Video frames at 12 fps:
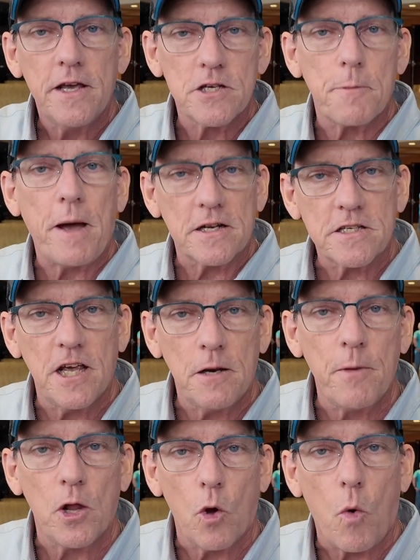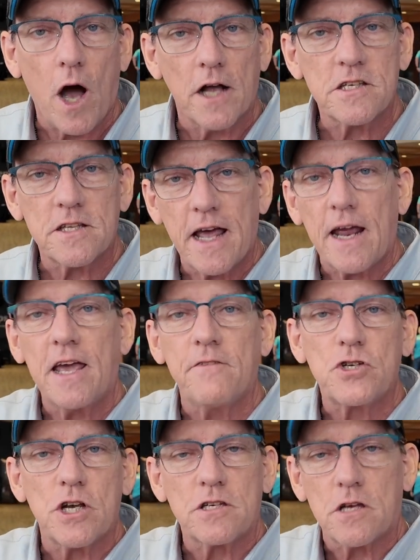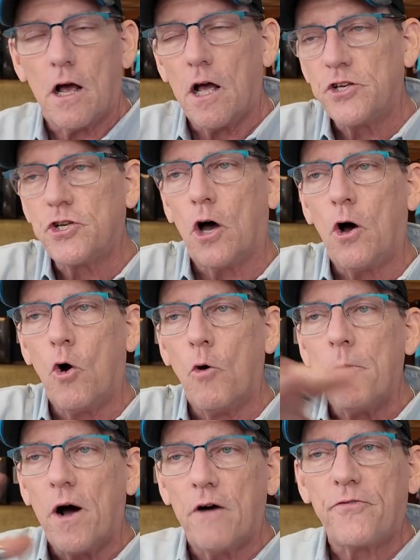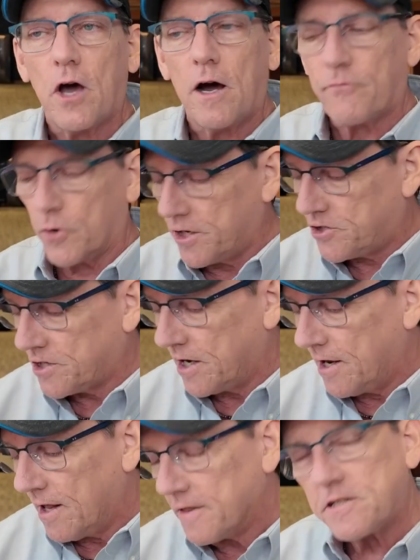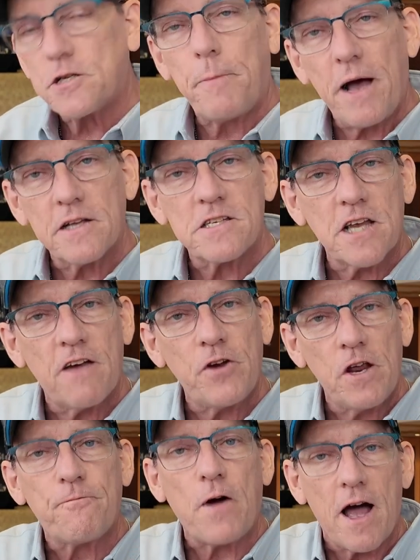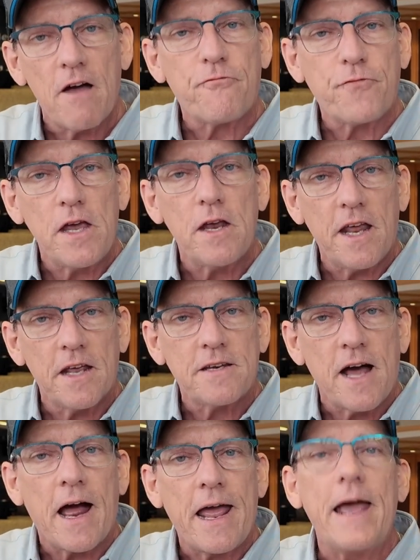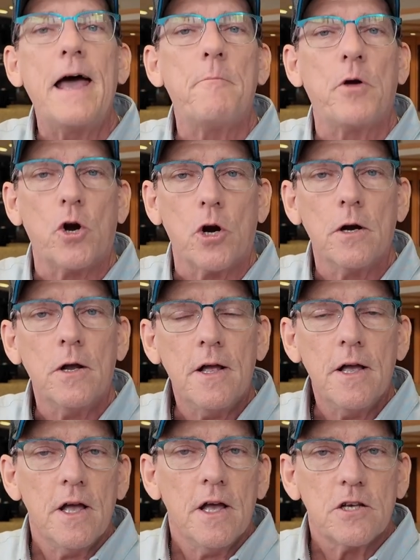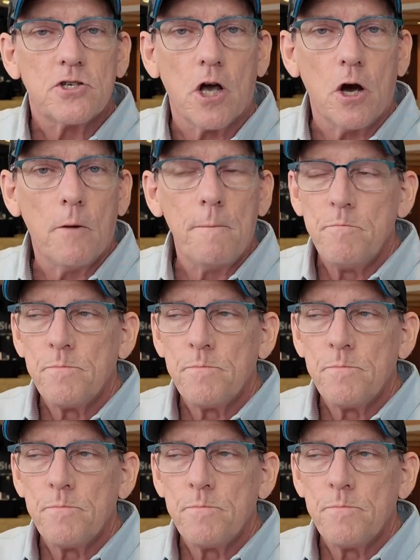is about 10 milliwatts. That gives us a dome of coverage that's about 75 feet in diameter. So